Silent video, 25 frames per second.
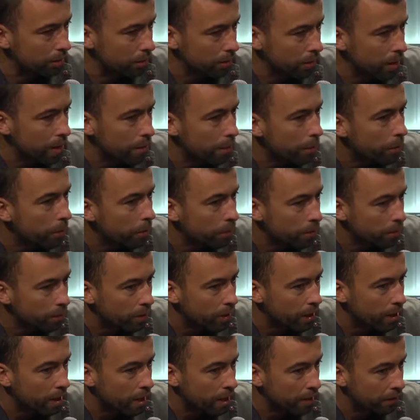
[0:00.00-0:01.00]
their point of
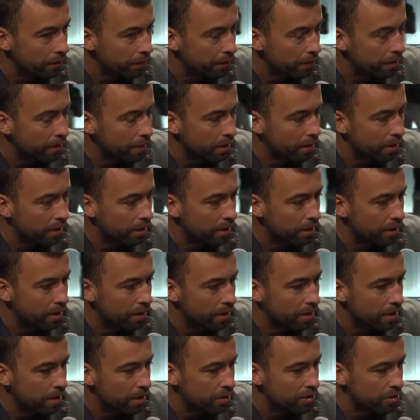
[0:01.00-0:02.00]
view, I feel
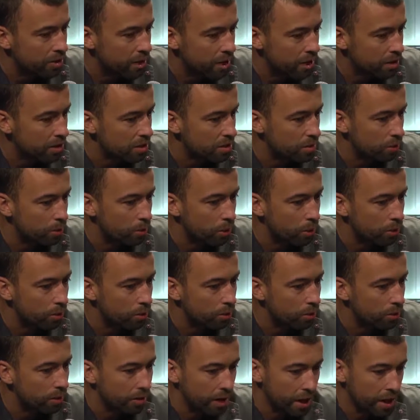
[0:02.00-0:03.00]
they just
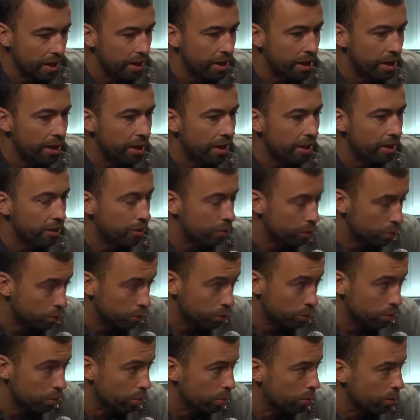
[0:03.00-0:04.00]
want, they're eager
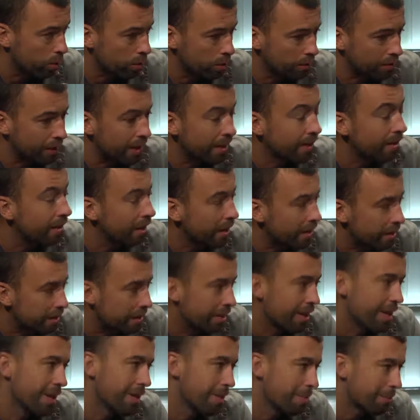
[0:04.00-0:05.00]
to validate
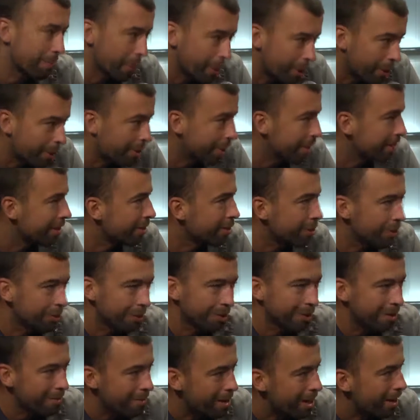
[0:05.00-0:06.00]
their product, go
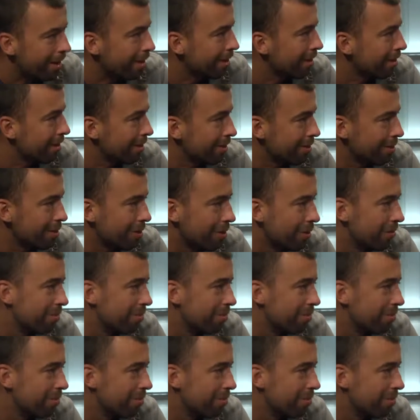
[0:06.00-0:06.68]
to the market, you know,